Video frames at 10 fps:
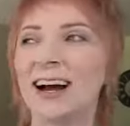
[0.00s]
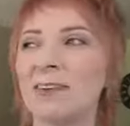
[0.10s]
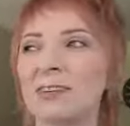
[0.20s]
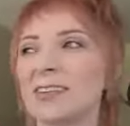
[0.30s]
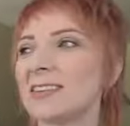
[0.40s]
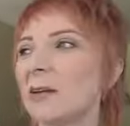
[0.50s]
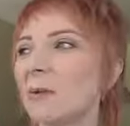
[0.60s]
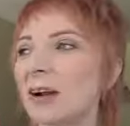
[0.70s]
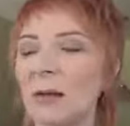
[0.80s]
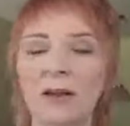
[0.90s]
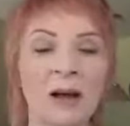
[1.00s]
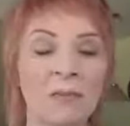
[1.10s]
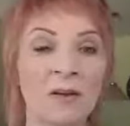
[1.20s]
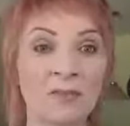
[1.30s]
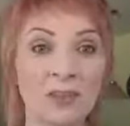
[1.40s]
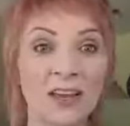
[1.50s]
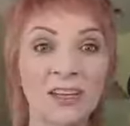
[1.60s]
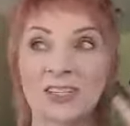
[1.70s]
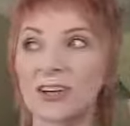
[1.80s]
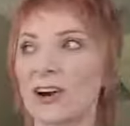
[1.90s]
With the summer coming up,
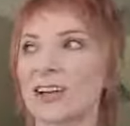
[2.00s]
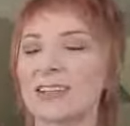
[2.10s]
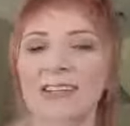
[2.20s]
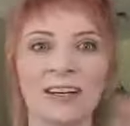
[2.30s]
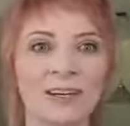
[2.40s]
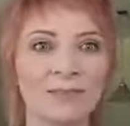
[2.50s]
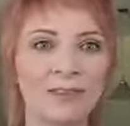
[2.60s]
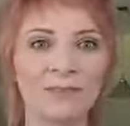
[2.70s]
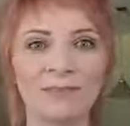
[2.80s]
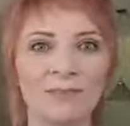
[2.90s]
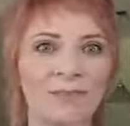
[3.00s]
everything's starting to